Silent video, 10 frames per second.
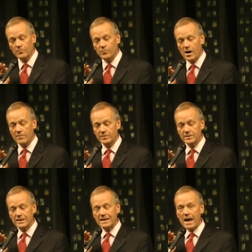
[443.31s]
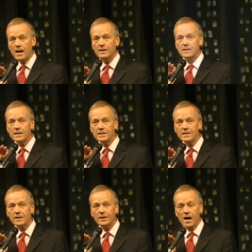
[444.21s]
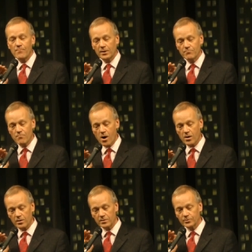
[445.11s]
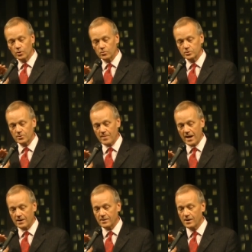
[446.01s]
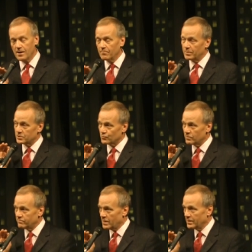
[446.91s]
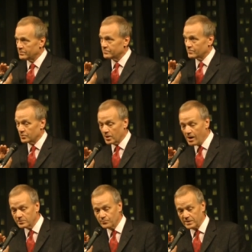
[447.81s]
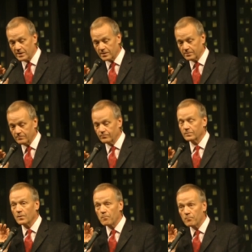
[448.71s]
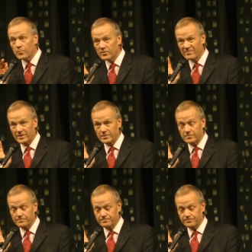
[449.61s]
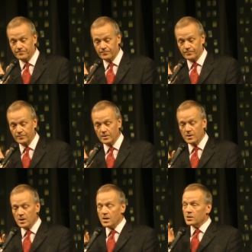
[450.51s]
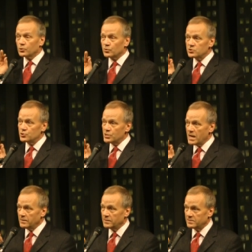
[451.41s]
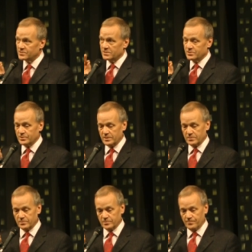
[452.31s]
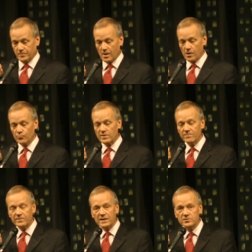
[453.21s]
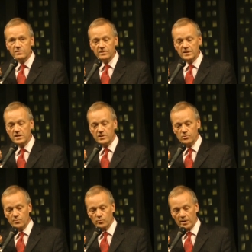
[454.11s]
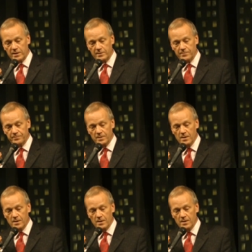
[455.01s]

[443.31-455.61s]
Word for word: from poverty than any economic model known to man, but is reviled for not being perfect. Christianity's sins are reflexively enumerated,